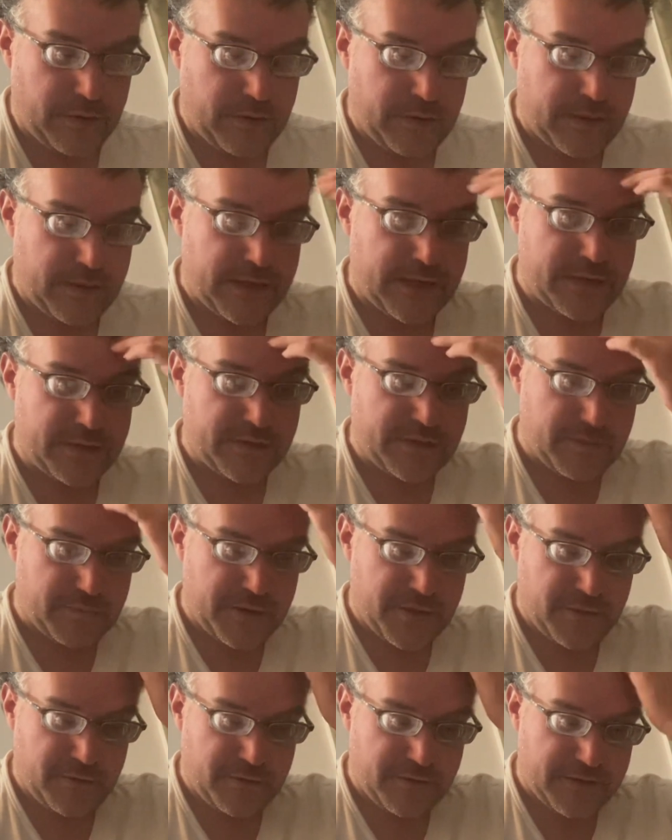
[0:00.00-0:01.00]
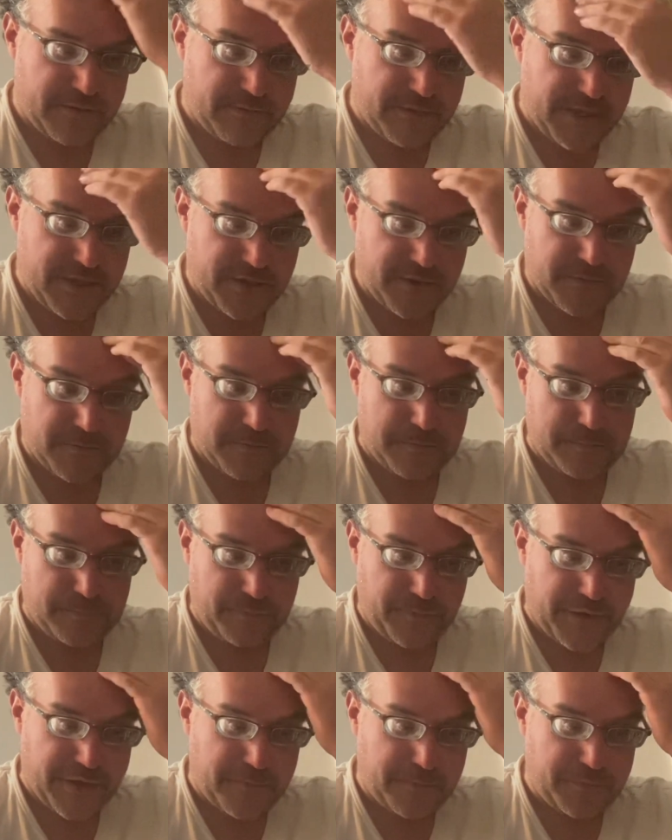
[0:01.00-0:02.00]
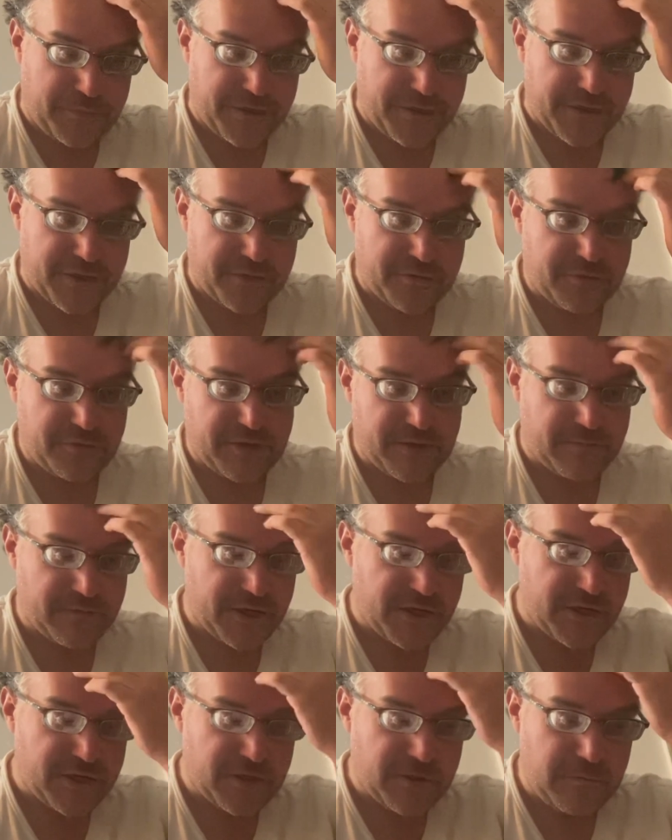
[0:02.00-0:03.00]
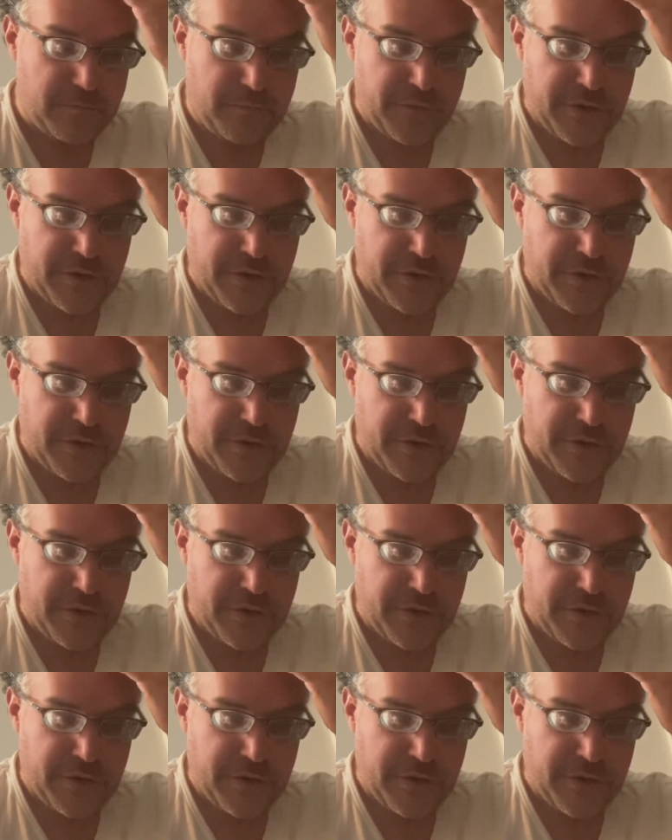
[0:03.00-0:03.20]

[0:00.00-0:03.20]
and it's going to be 272. Yep, today's 272.